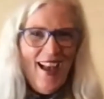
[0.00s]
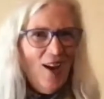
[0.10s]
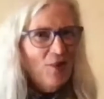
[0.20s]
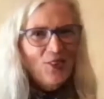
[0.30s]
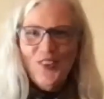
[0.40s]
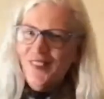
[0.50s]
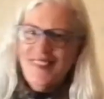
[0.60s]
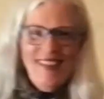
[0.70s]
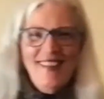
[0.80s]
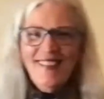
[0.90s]
I was
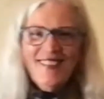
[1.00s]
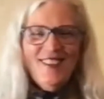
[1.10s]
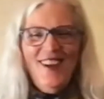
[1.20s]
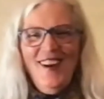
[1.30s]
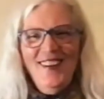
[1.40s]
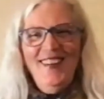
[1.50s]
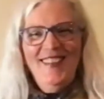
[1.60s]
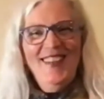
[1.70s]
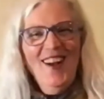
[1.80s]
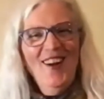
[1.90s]
just getting
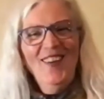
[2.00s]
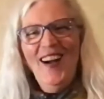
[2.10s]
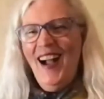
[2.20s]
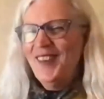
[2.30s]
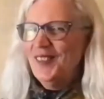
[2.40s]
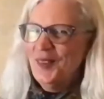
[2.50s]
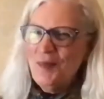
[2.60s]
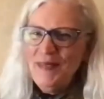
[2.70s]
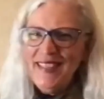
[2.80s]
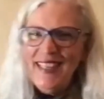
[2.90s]
started, so I
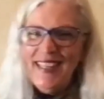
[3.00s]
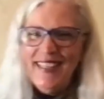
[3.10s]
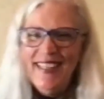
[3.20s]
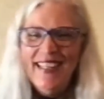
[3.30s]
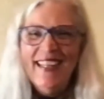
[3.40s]
will begin